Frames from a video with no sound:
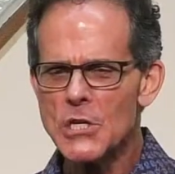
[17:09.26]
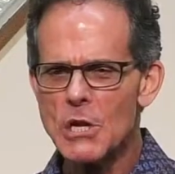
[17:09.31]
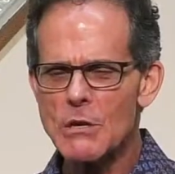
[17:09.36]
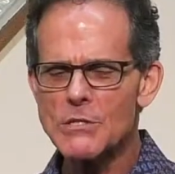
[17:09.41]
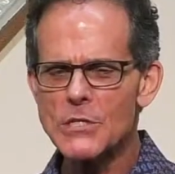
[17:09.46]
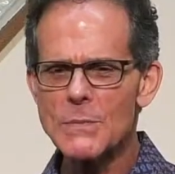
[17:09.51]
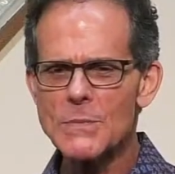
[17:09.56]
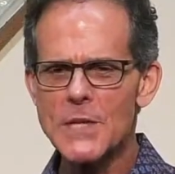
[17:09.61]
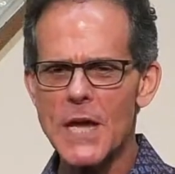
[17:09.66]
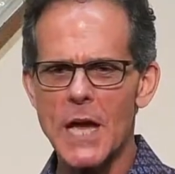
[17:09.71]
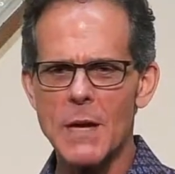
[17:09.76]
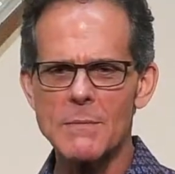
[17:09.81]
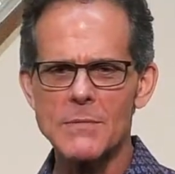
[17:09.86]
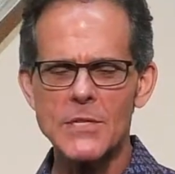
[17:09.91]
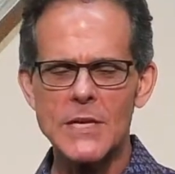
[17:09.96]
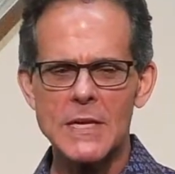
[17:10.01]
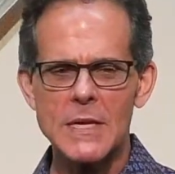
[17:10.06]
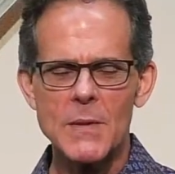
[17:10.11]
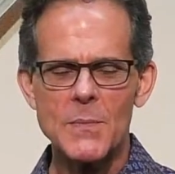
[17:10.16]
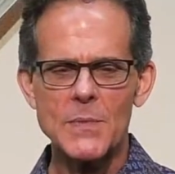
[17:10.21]

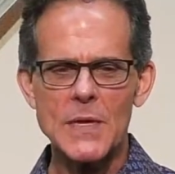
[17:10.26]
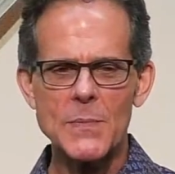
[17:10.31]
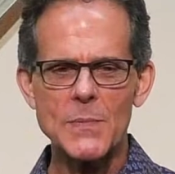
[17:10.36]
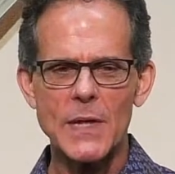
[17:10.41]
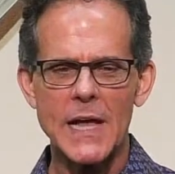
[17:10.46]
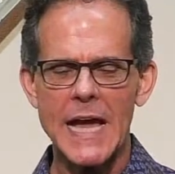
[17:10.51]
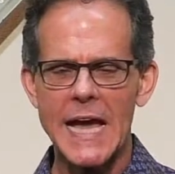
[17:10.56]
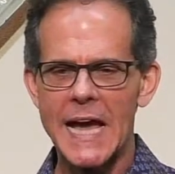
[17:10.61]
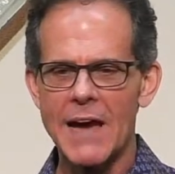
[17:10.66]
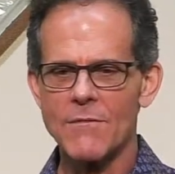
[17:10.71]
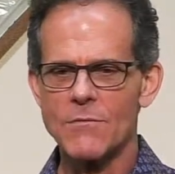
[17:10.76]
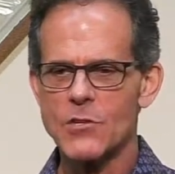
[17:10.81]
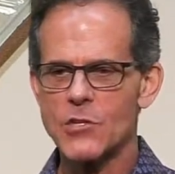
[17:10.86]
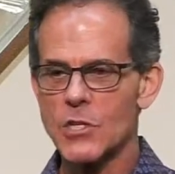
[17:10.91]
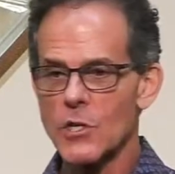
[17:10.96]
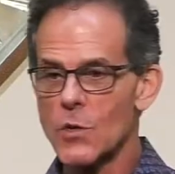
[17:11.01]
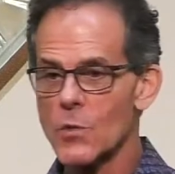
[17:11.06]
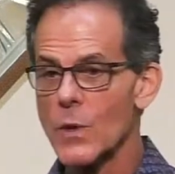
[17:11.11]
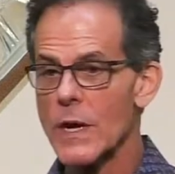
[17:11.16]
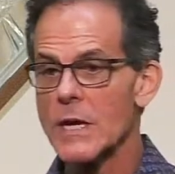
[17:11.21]
Sometimes people have
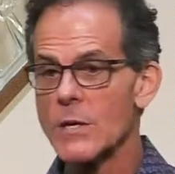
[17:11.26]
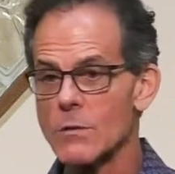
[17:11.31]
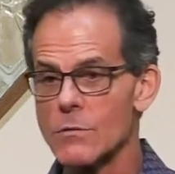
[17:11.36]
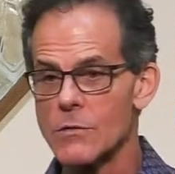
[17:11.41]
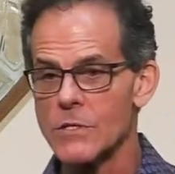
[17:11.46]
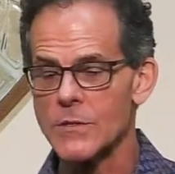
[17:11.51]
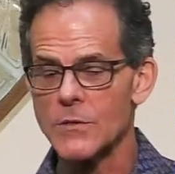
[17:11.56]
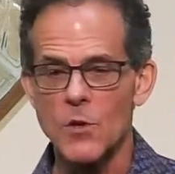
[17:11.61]
generators